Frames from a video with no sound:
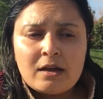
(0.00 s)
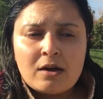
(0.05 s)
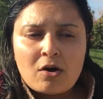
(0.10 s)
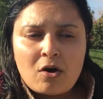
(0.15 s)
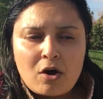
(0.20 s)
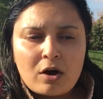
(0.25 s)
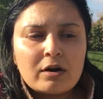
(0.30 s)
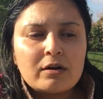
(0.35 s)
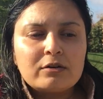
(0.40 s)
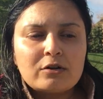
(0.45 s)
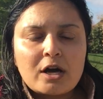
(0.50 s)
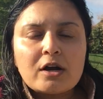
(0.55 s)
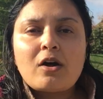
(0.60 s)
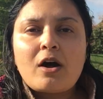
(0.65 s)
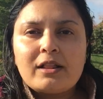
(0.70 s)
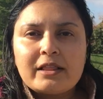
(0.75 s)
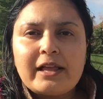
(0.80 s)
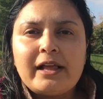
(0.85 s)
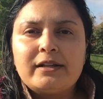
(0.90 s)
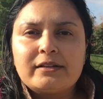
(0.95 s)
or not
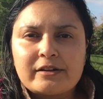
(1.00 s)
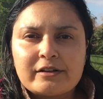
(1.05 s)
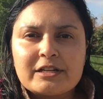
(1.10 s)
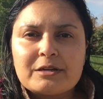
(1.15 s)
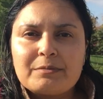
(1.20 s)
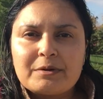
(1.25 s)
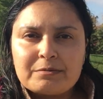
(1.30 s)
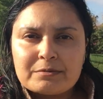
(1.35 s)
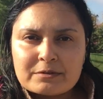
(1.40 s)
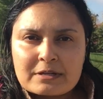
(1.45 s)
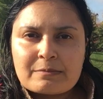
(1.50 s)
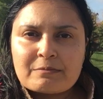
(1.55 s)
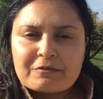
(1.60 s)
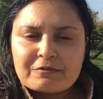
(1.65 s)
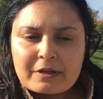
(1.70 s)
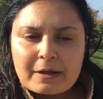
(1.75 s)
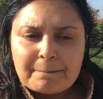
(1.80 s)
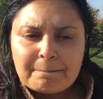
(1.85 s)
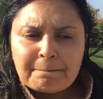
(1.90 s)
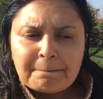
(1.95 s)
all elderly, but some of
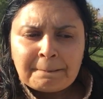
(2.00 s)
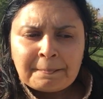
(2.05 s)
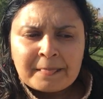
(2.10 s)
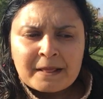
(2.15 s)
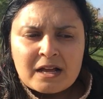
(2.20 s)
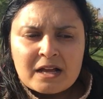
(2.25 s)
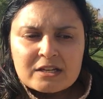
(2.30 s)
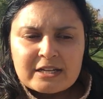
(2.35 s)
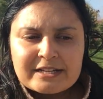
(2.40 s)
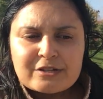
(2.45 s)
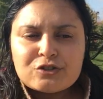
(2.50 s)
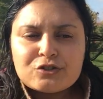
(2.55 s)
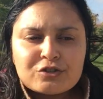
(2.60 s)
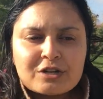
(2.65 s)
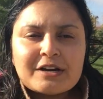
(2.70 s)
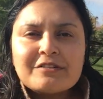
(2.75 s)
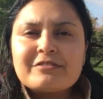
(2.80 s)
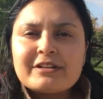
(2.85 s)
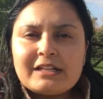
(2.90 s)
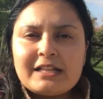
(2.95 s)
them? Like, do you
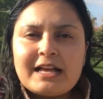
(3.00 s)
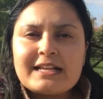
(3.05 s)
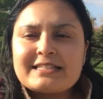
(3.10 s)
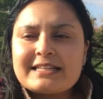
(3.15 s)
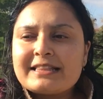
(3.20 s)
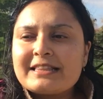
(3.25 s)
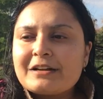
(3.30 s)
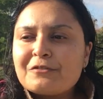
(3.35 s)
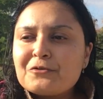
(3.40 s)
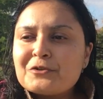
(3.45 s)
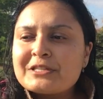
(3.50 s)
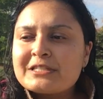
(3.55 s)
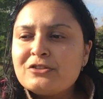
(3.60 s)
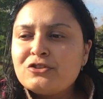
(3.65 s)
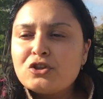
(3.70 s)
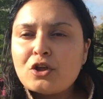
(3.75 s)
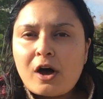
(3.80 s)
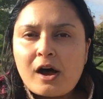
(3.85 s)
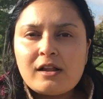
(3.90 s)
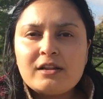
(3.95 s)
not realize that there was
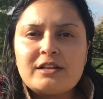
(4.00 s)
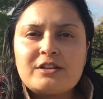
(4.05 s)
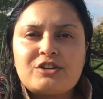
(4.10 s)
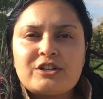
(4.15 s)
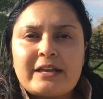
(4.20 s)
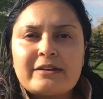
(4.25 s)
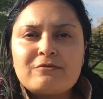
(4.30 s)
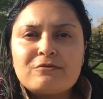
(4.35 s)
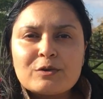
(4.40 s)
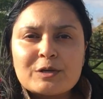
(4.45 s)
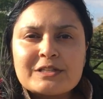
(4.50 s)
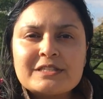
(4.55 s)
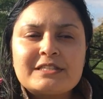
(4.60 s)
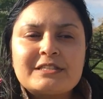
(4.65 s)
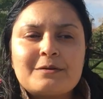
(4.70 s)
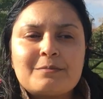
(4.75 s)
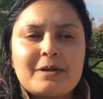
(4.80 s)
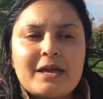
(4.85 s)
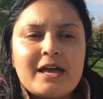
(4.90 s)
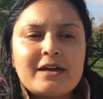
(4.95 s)
knowledge and
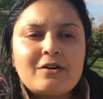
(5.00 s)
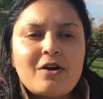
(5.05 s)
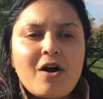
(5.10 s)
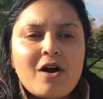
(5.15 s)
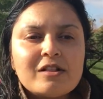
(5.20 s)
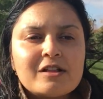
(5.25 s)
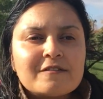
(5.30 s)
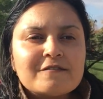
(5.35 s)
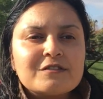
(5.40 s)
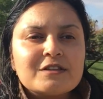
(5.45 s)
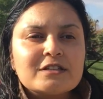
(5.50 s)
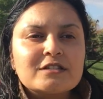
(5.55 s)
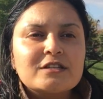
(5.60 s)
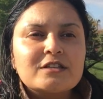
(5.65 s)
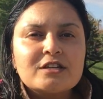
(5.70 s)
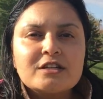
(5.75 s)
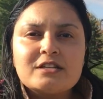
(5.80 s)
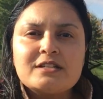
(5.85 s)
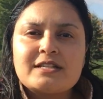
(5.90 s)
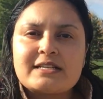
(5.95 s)
wisdom and all of this
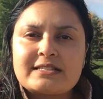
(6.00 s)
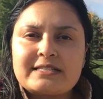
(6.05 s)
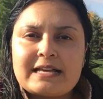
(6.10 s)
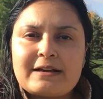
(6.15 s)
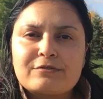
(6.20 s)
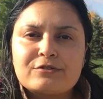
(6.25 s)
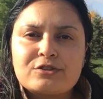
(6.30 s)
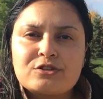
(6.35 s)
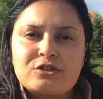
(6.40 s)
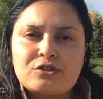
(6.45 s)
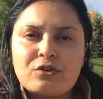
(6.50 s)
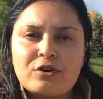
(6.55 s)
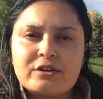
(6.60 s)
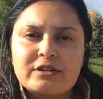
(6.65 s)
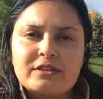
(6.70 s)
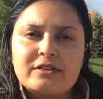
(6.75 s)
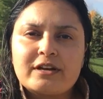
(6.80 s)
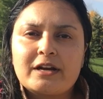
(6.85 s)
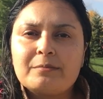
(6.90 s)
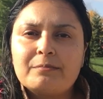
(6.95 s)
goodness that was stored
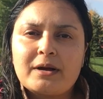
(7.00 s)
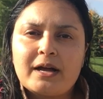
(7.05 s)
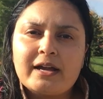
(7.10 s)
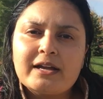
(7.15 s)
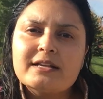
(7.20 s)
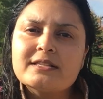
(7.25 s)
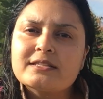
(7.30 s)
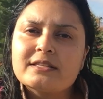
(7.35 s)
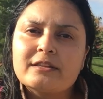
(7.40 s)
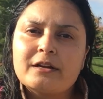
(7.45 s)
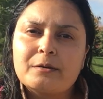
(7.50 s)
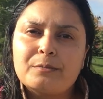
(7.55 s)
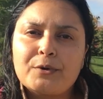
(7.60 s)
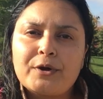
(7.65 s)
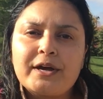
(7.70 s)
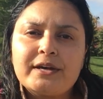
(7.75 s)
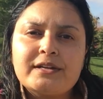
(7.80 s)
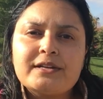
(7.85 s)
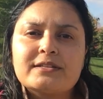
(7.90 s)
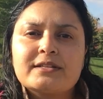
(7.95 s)
in their minds and their
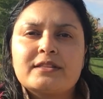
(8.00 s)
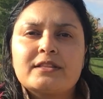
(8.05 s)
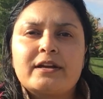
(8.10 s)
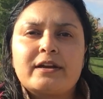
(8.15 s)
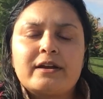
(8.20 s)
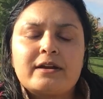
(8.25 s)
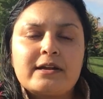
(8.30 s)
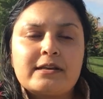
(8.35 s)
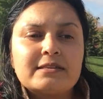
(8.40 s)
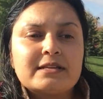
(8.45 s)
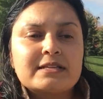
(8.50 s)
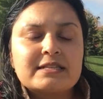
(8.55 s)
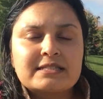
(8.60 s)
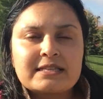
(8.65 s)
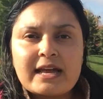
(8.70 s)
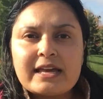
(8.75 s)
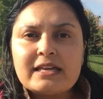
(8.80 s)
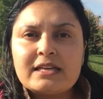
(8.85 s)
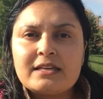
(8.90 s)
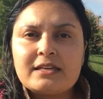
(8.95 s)
bodies and their
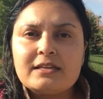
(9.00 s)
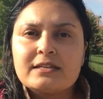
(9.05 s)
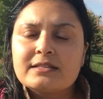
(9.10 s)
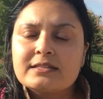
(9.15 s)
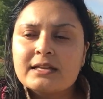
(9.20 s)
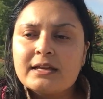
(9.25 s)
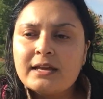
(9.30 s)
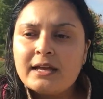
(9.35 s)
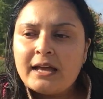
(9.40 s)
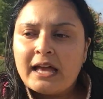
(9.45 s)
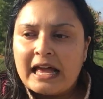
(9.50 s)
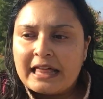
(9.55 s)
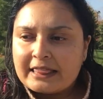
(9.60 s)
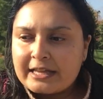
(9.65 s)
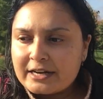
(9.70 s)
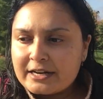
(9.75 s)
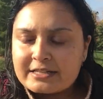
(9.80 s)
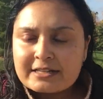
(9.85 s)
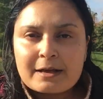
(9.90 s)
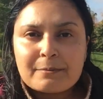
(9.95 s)
psyches
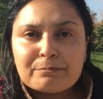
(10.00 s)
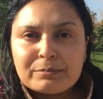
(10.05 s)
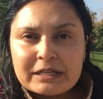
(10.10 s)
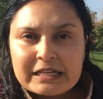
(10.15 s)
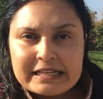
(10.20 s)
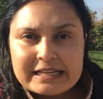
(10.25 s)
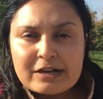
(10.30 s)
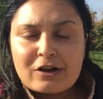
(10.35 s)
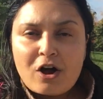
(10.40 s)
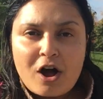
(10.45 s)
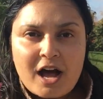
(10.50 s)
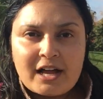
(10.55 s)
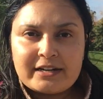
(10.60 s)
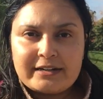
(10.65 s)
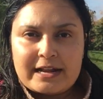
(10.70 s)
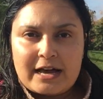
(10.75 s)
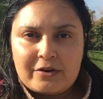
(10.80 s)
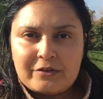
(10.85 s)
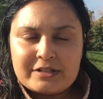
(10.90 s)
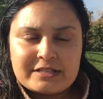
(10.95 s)
that is completely gone
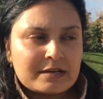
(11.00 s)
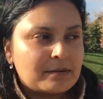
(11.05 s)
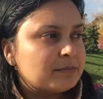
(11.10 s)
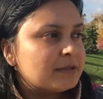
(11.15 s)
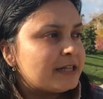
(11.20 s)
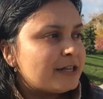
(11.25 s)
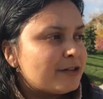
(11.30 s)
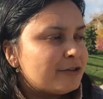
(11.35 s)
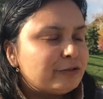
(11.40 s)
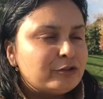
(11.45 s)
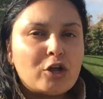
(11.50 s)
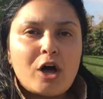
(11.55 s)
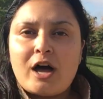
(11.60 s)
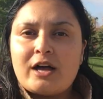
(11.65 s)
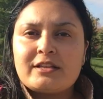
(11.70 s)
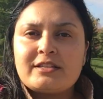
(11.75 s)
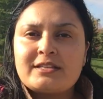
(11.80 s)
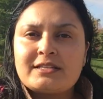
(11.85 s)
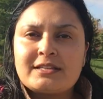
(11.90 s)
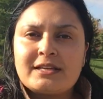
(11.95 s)
now? It's completely
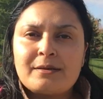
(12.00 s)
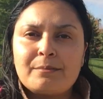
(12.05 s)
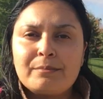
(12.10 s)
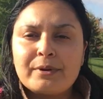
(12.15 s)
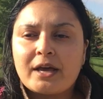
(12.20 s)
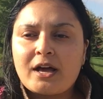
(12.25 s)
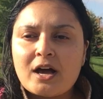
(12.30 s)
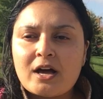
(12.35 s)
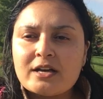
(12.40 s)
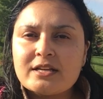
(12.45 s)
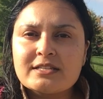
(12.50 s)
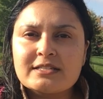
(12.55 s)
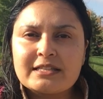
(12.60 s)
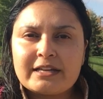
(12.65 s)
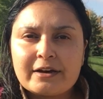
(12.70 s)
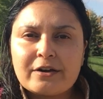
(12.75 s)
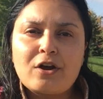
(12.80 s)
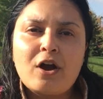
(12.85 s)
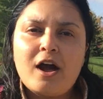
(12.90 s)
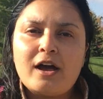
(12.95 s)
lost because
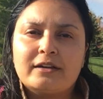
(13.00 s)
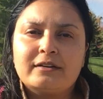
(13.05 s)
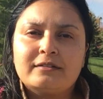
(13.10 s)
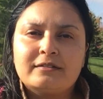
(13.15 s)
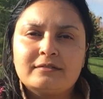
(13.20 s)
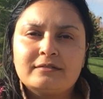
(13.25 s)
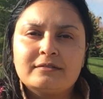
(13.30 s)
they're gone